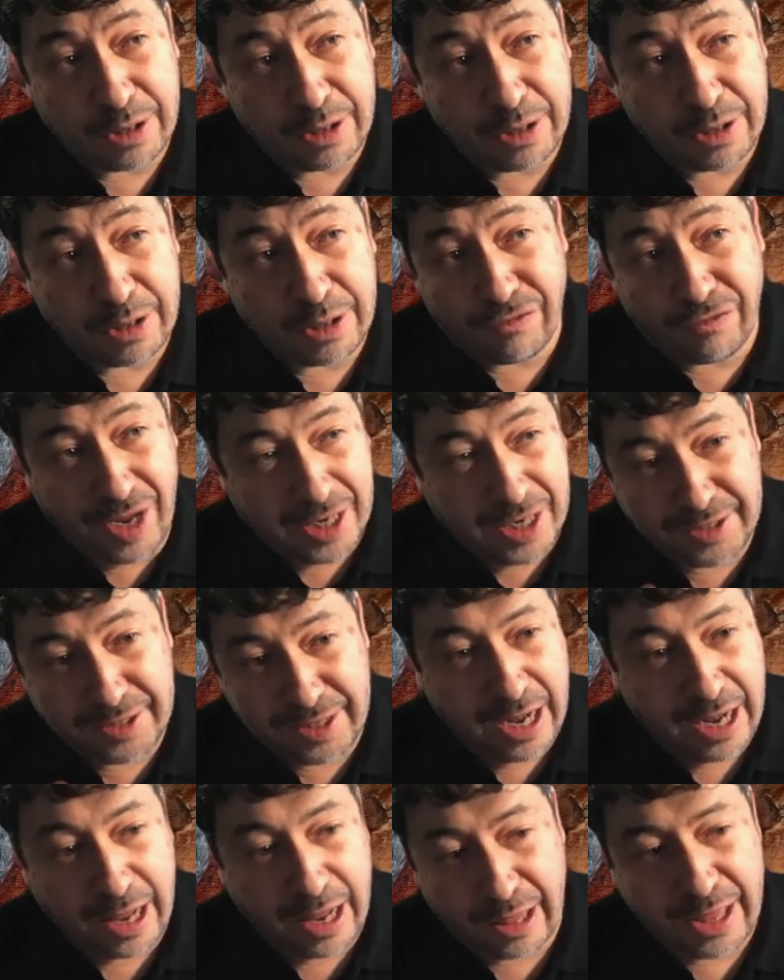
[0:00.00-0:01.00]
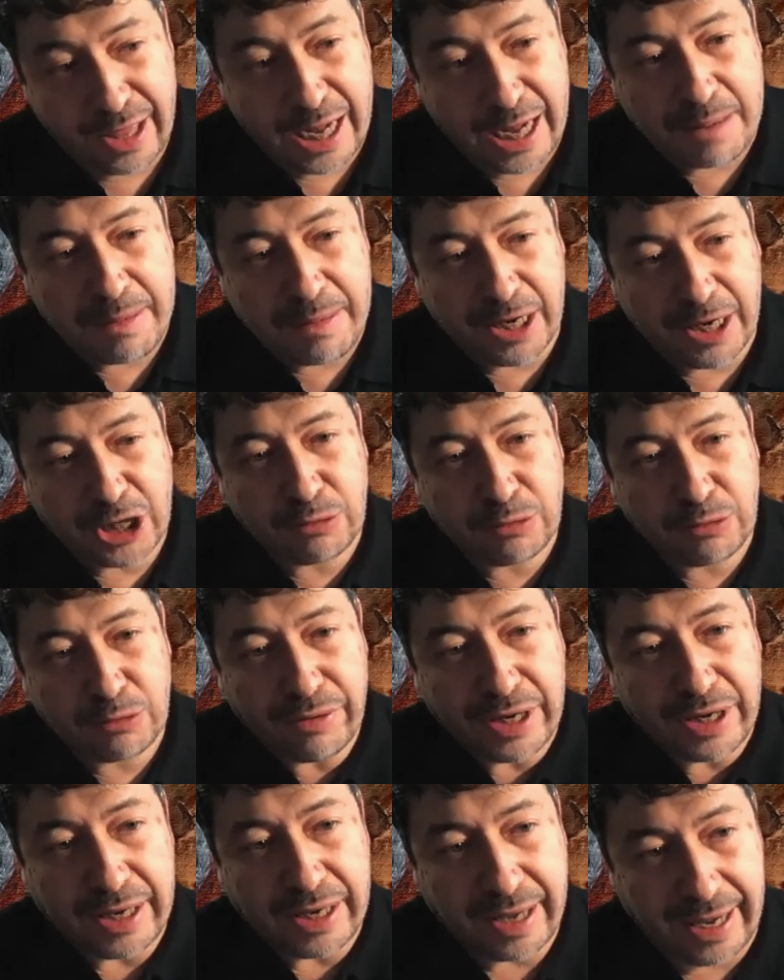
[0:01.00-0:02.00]
fascinating thing about
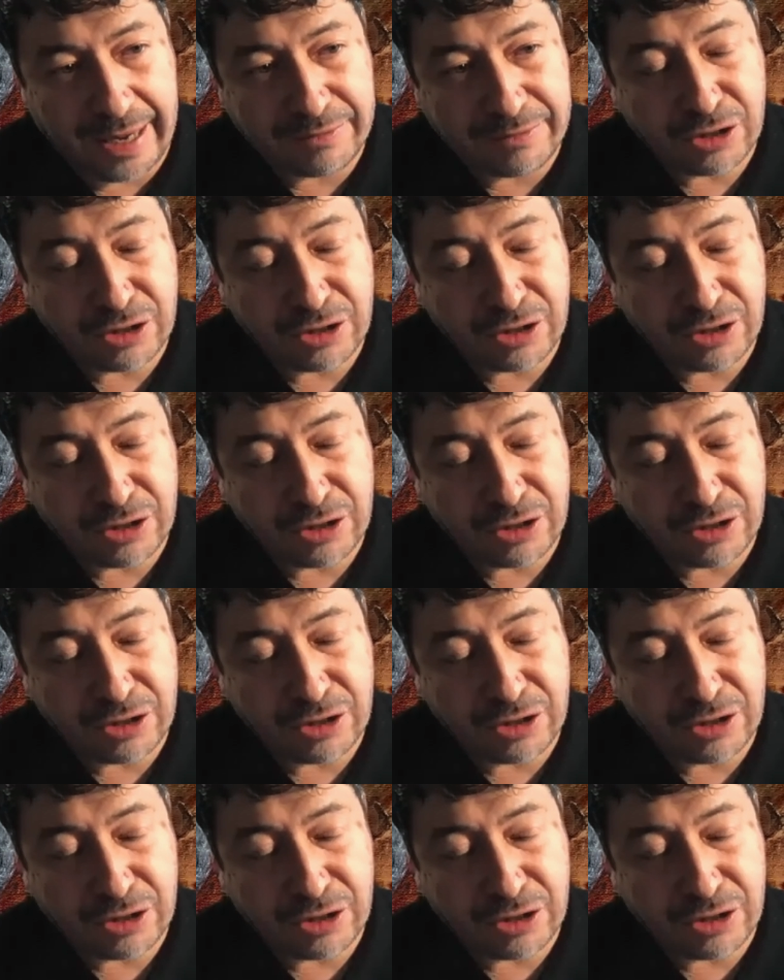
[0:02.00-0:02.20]
exploring caves on the